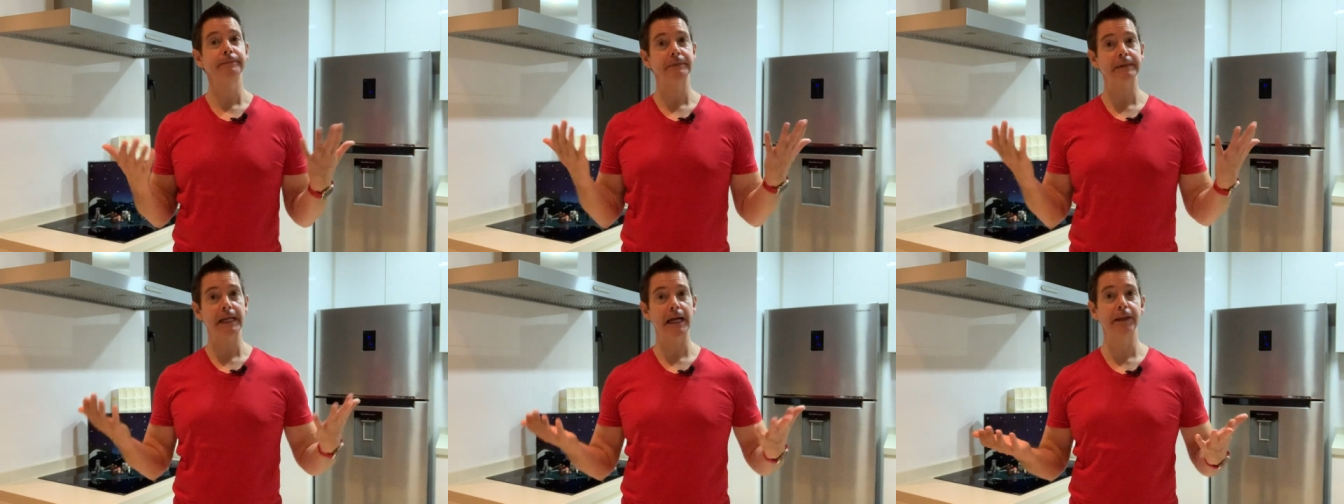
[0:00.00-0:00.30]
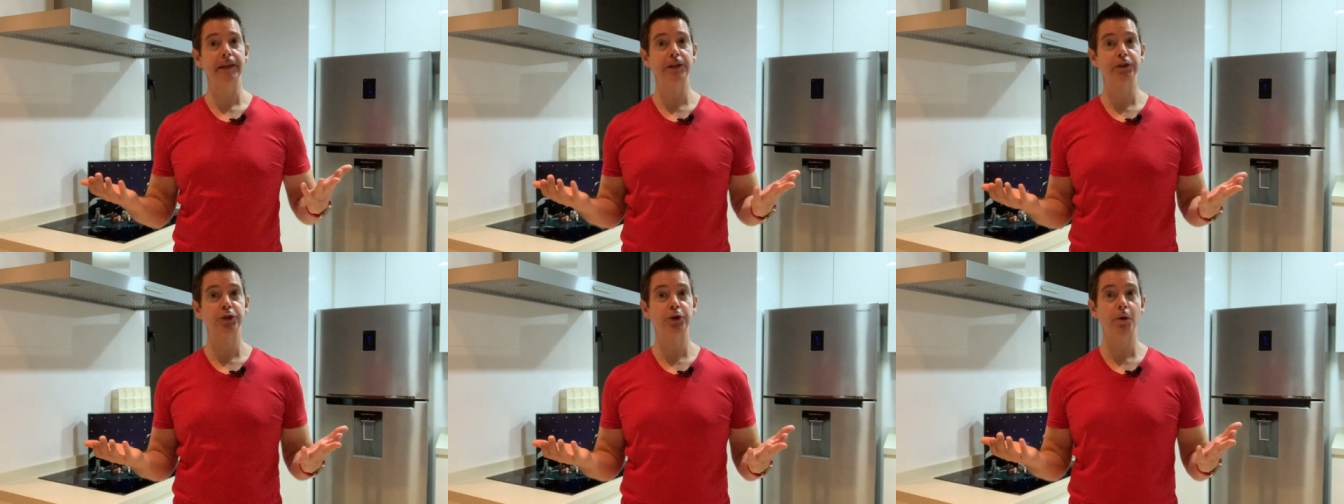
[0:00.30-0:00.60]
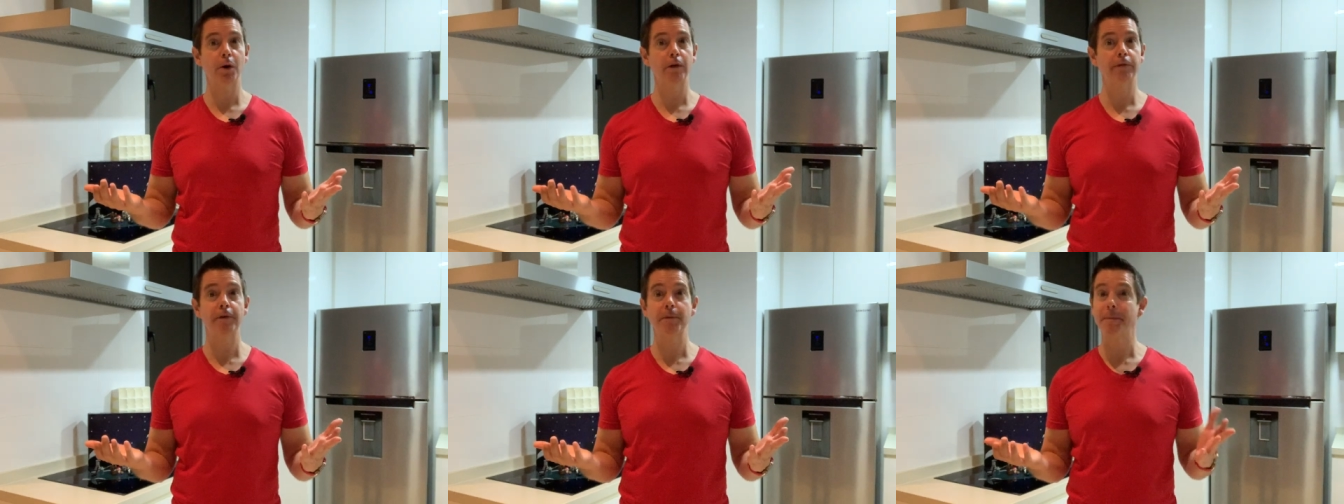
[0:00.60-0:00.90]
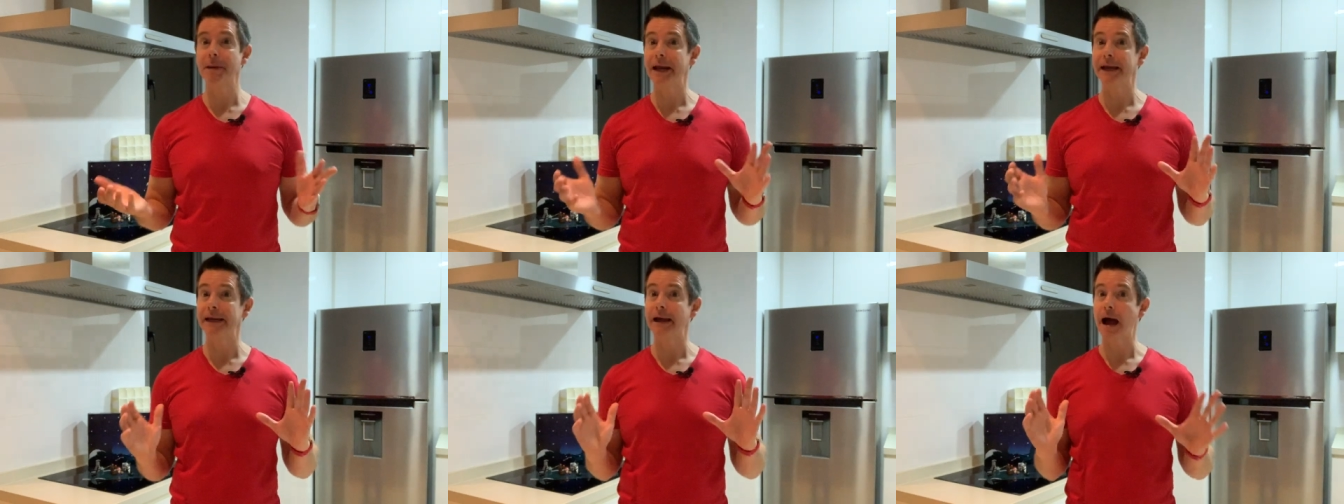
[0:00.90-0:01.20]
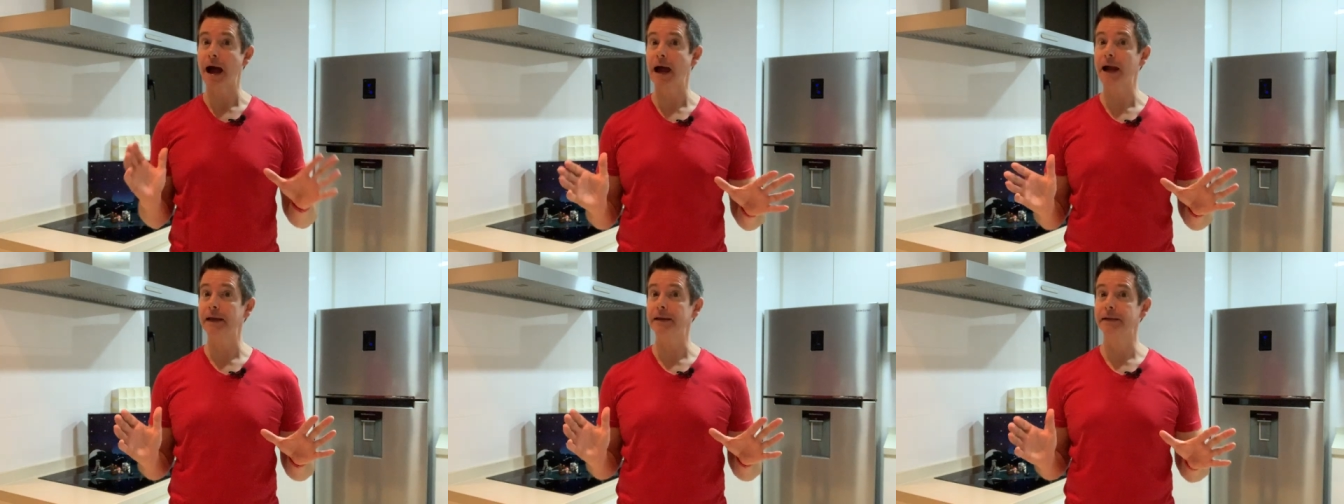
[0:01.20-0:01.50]
Now let's go over my
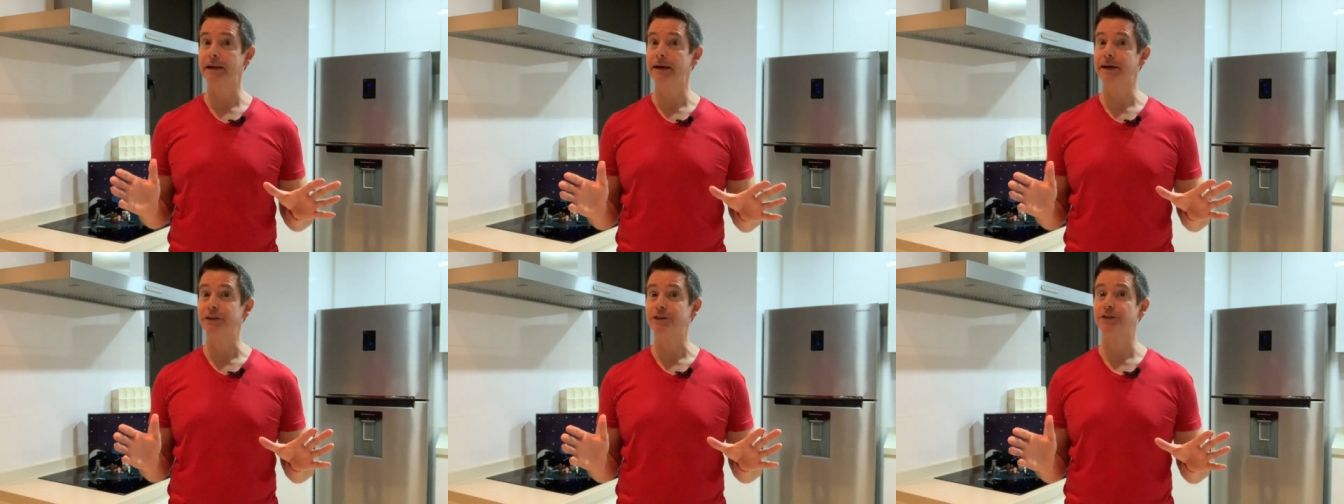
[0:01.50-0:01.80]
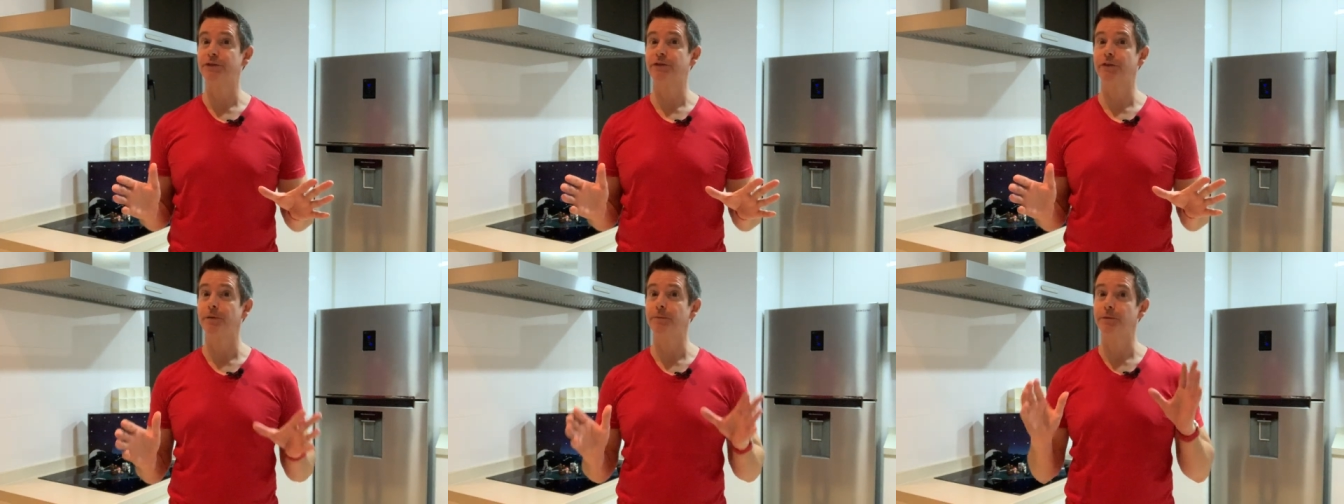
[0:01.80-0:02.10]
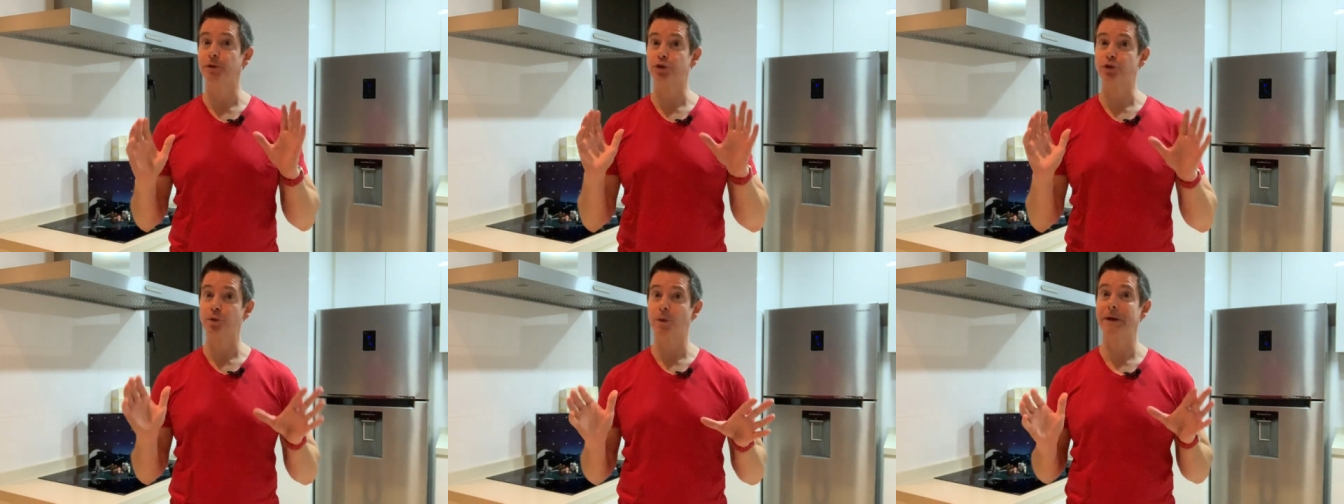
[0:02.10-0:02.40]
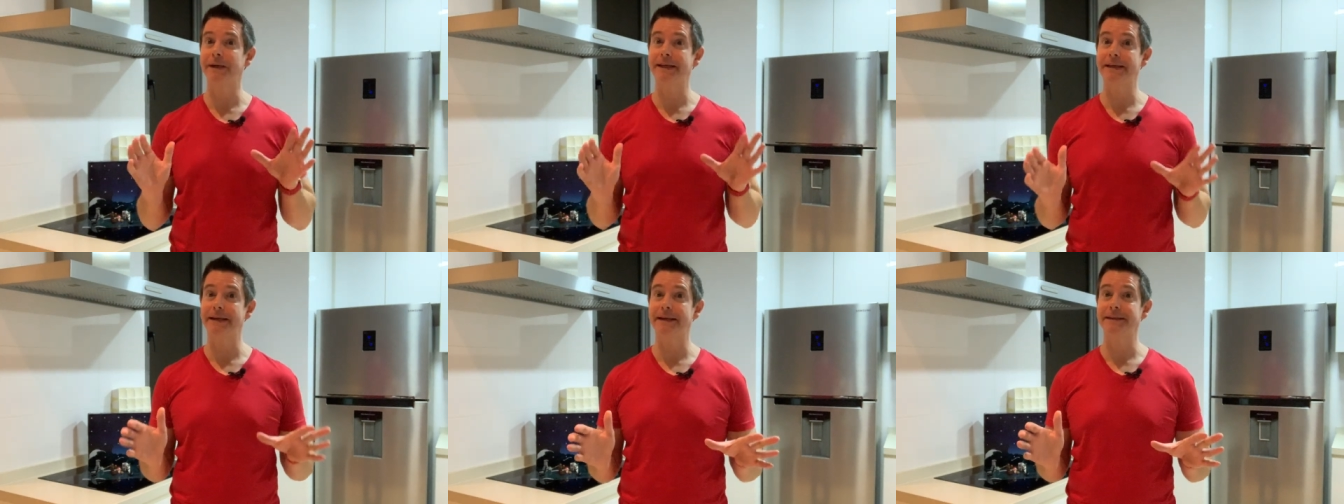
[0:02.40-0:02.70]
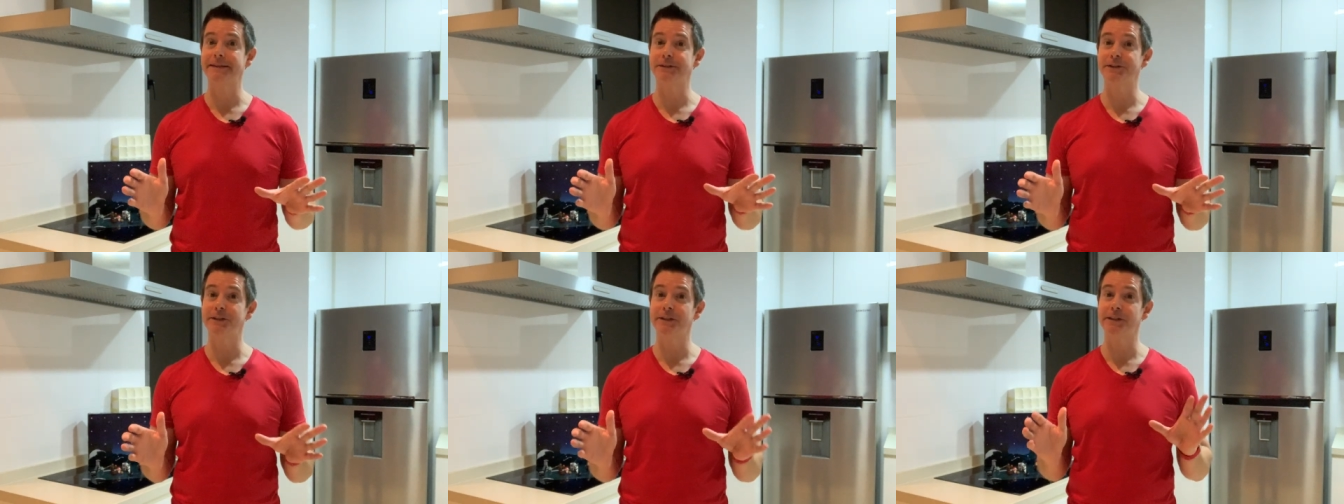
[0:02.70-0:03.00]
highlights from the
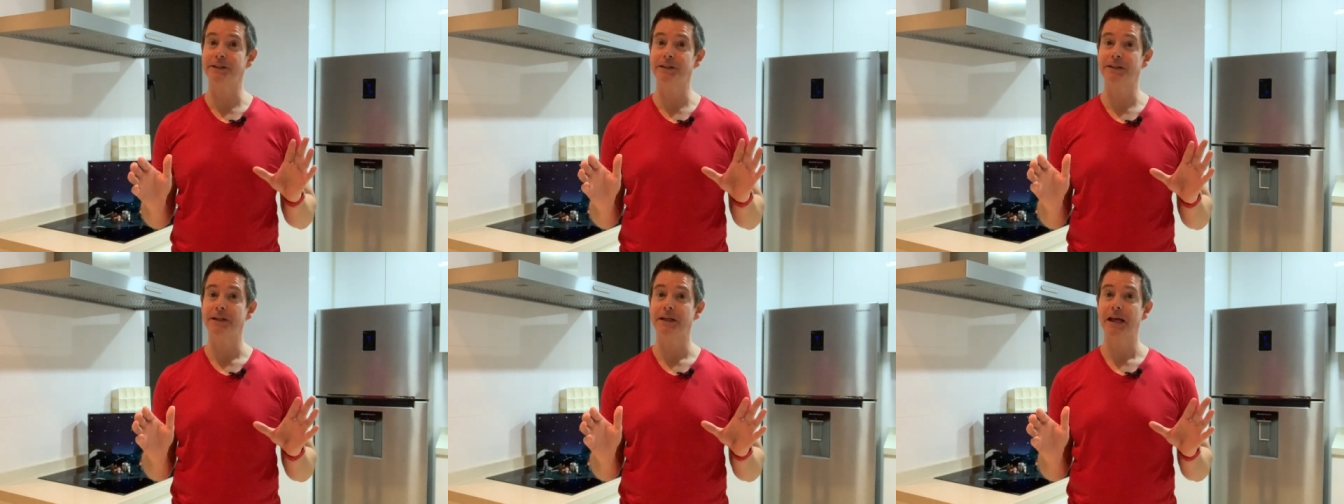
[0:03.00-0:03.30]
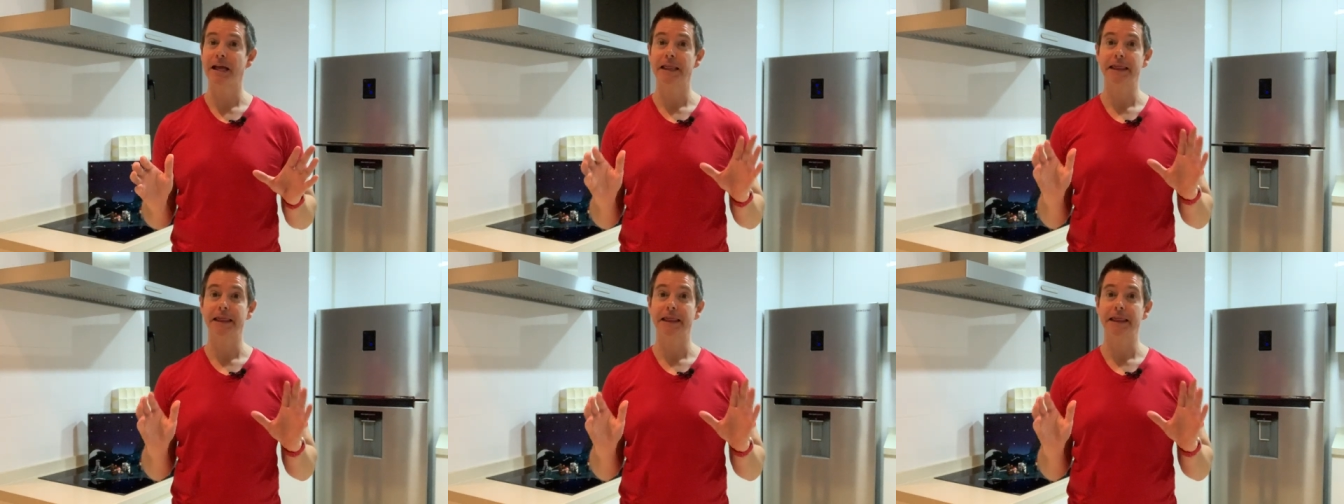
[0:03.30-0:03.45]
2019